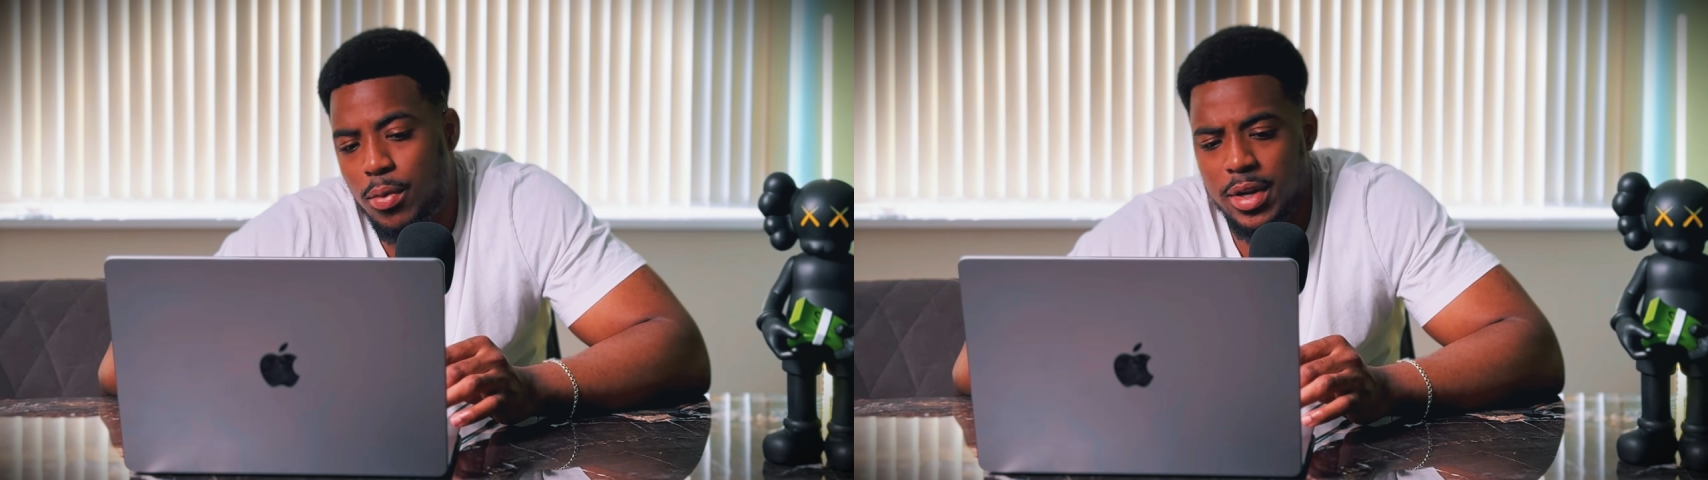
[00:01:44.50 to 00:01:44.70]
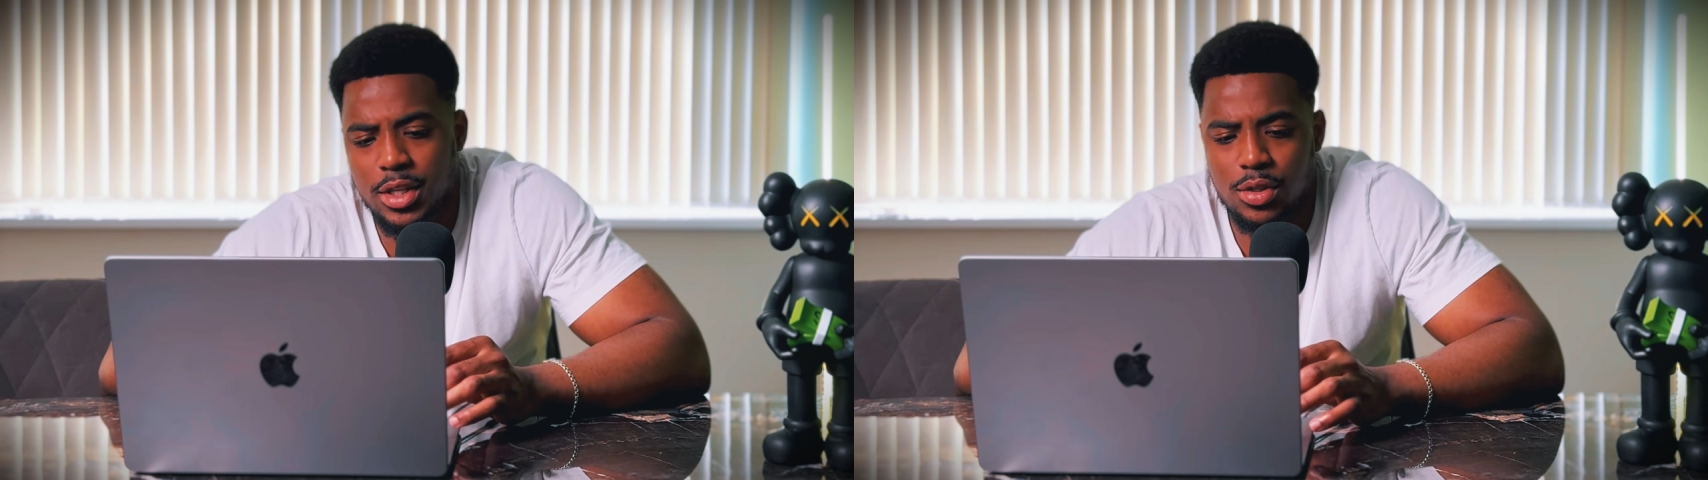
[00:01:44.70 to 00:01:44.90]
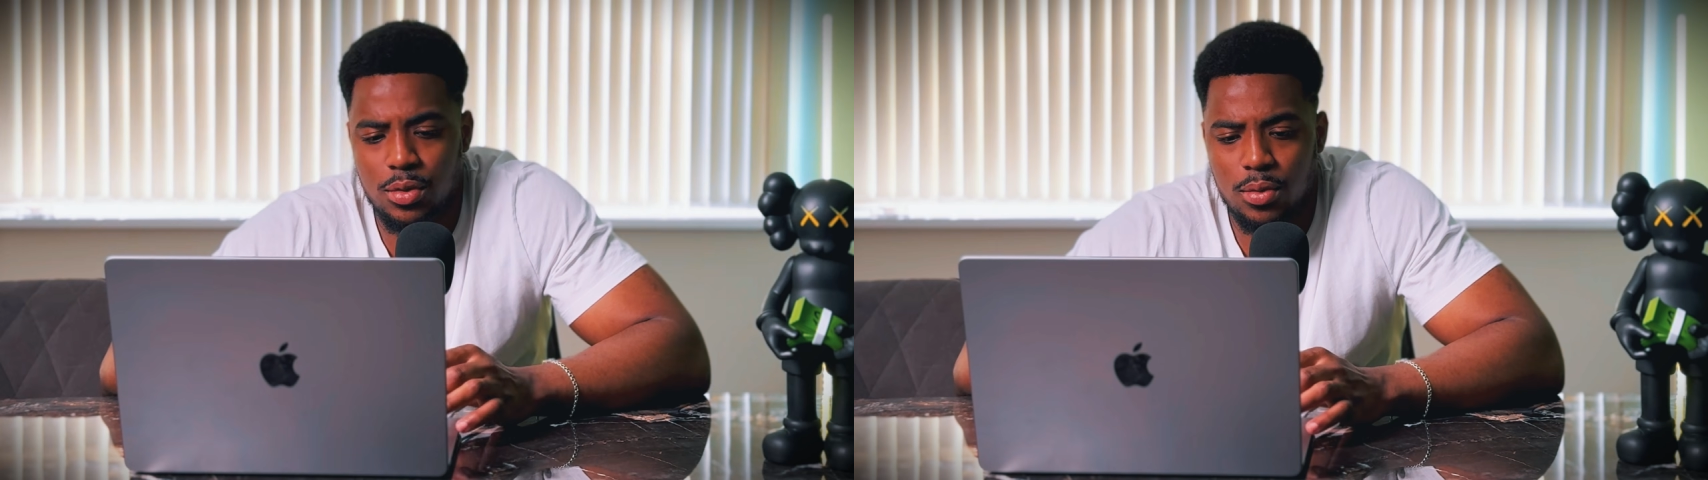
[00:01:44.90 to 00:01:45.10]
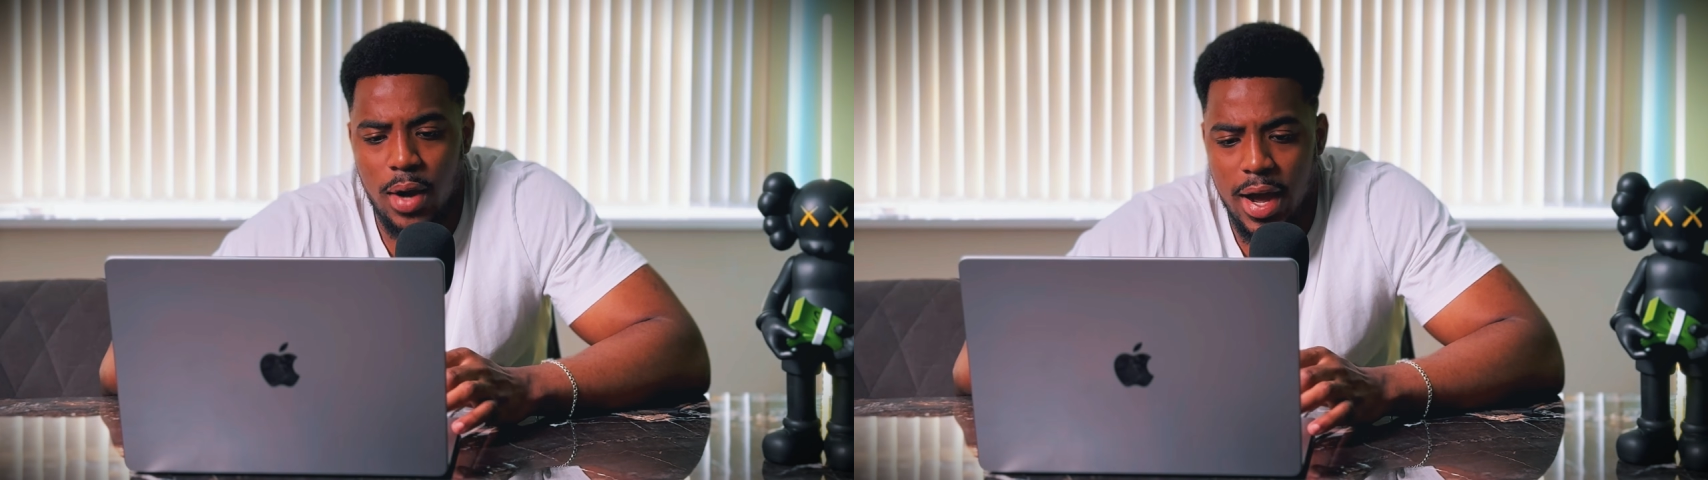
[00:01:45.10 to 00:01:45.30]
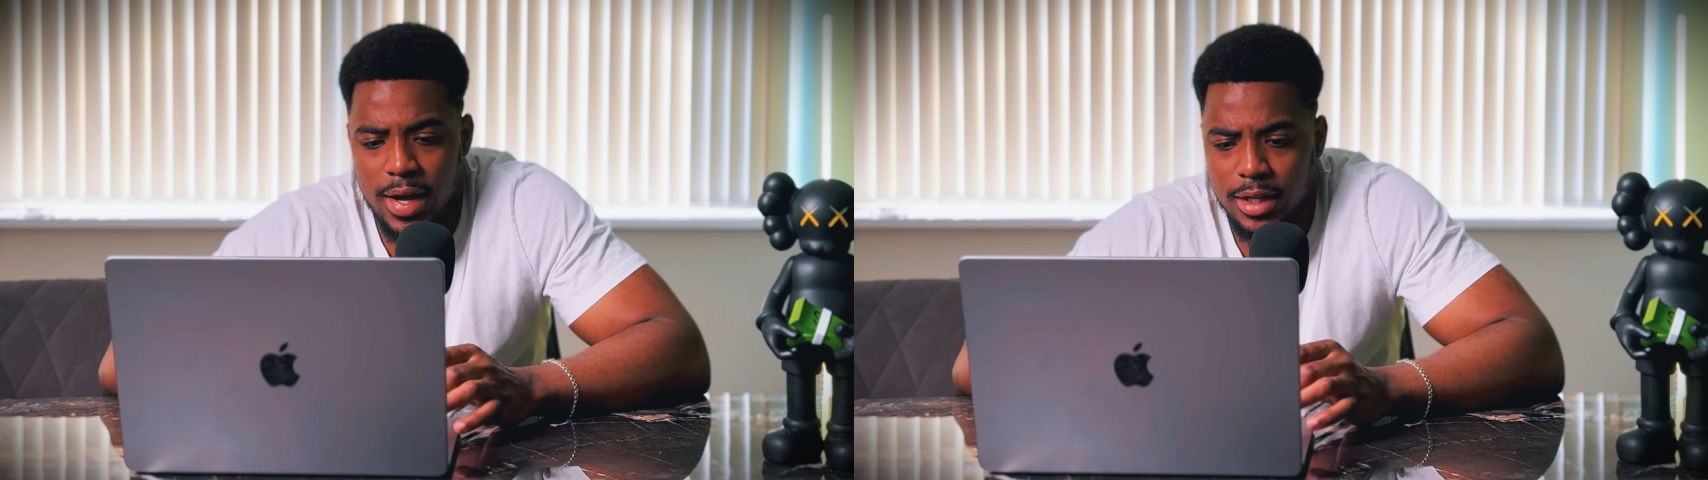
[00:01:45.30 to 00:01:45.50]
need to
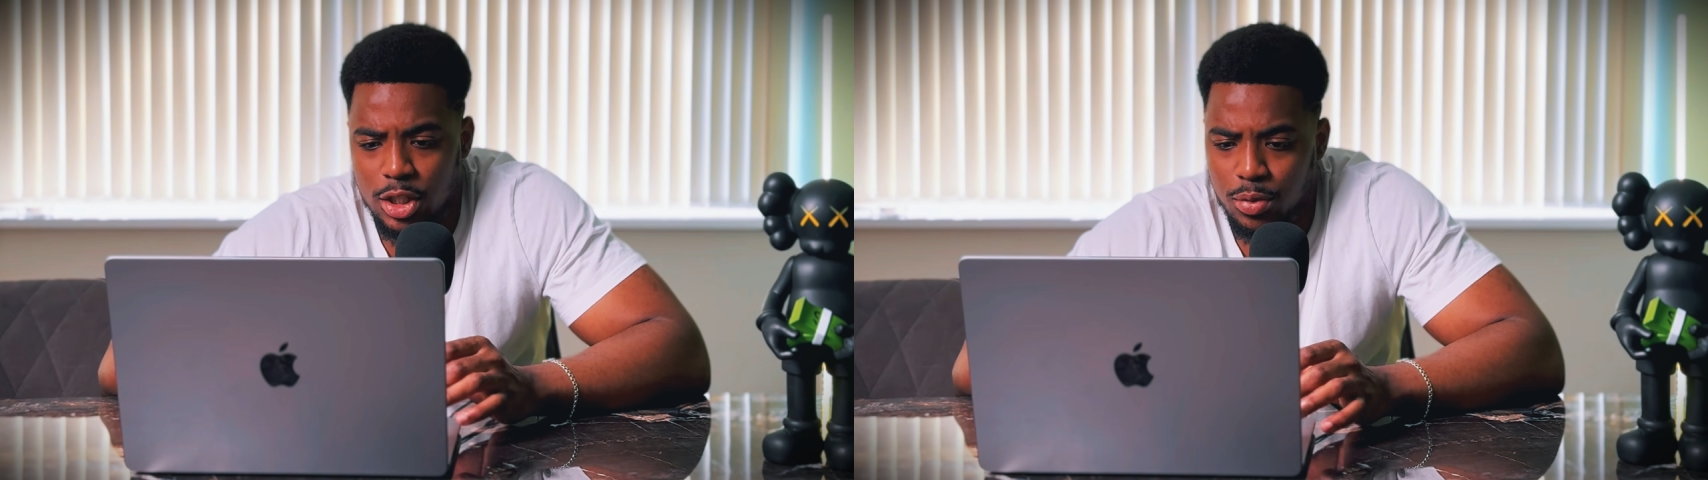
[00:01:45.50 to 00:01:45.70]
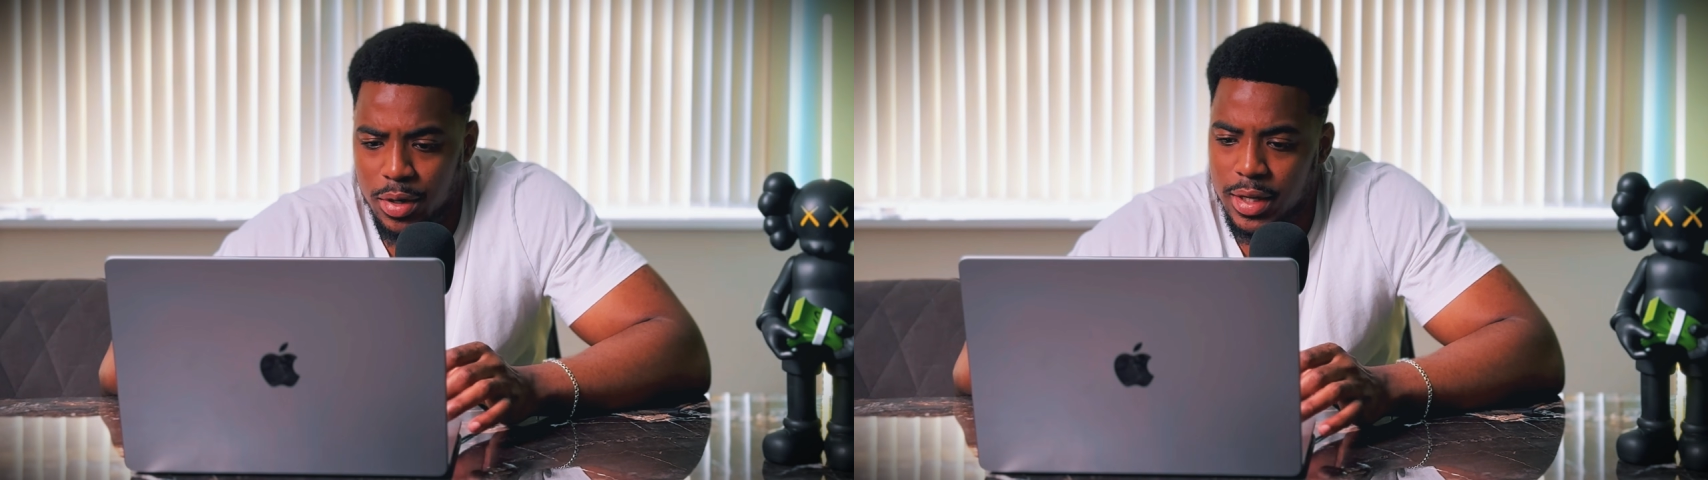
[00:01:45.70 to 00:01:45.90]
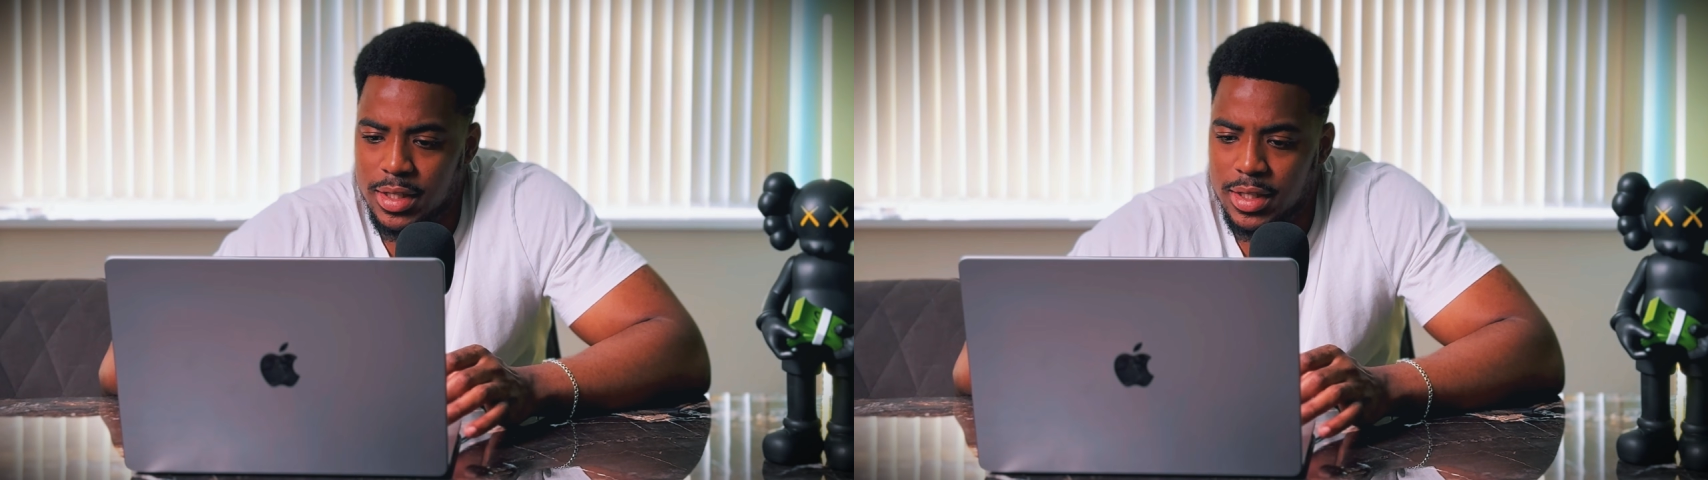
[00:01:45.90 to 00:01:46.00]
add a trend